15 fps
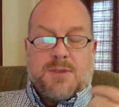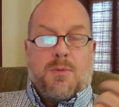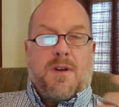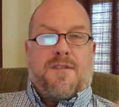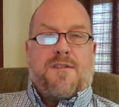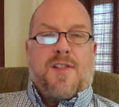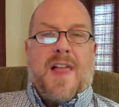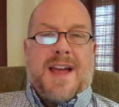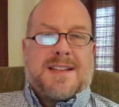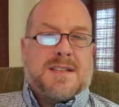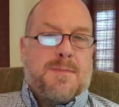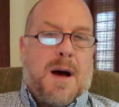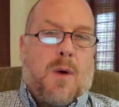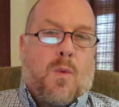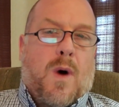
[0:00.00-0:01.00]
and reflect
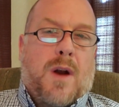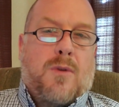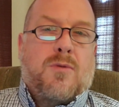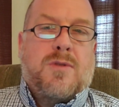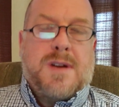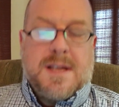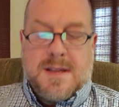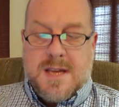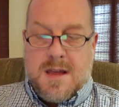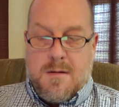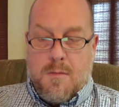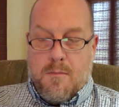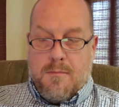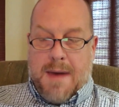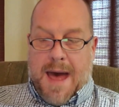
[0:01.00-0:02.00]
about what really
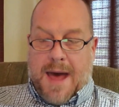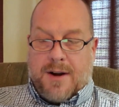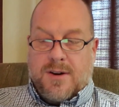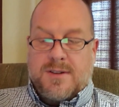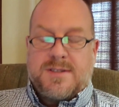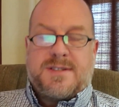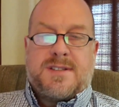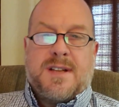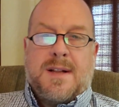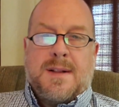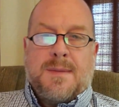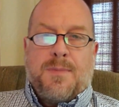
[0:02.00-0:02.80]
matters.